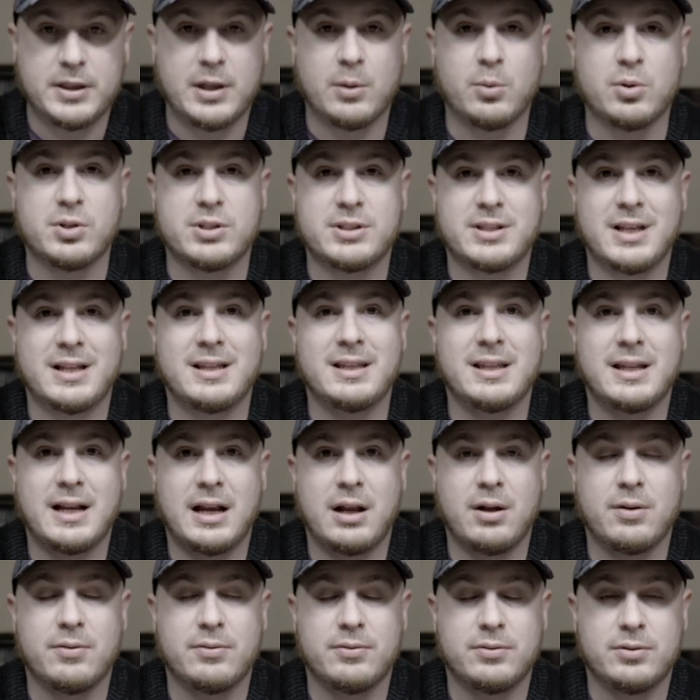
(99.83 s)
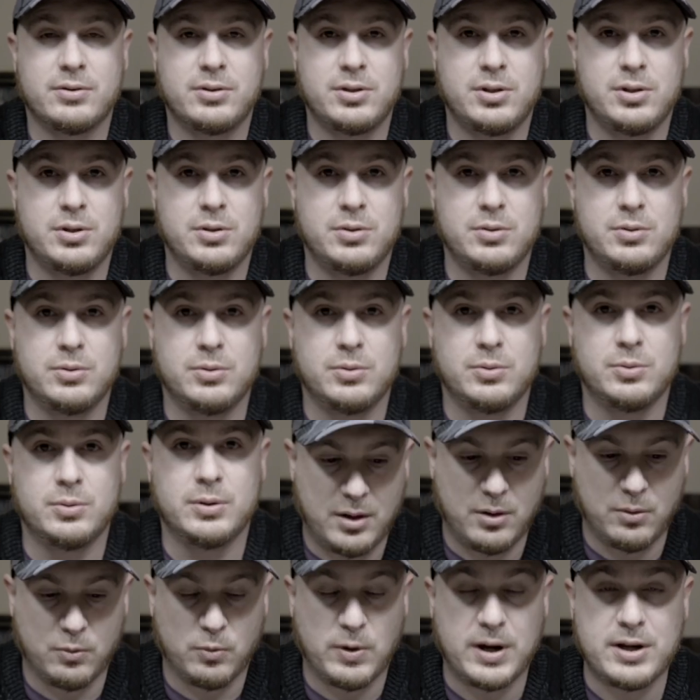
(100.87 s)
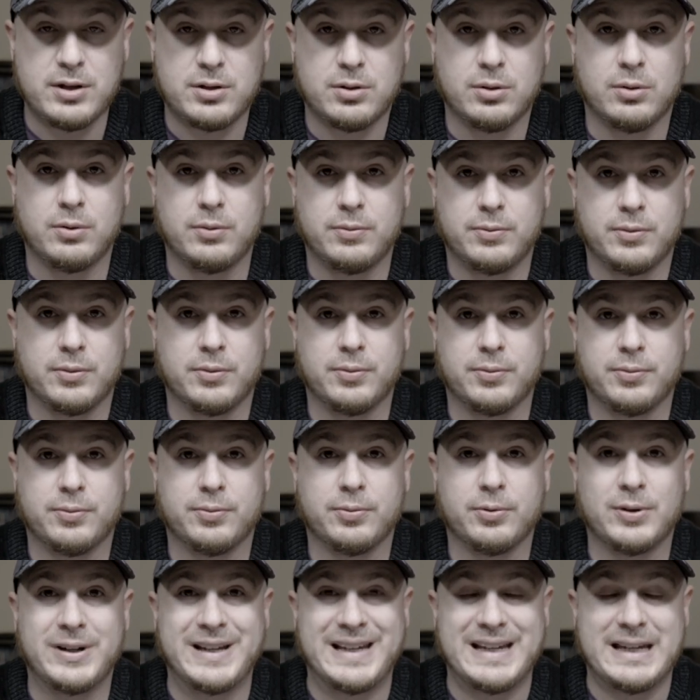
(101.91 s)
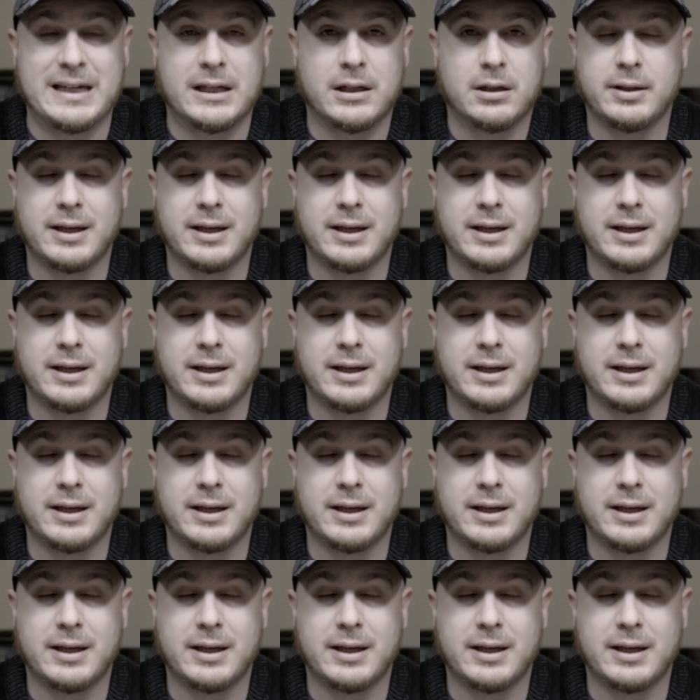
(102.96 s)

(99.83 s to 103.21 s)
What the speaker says: They'll send it out to you a rental for free.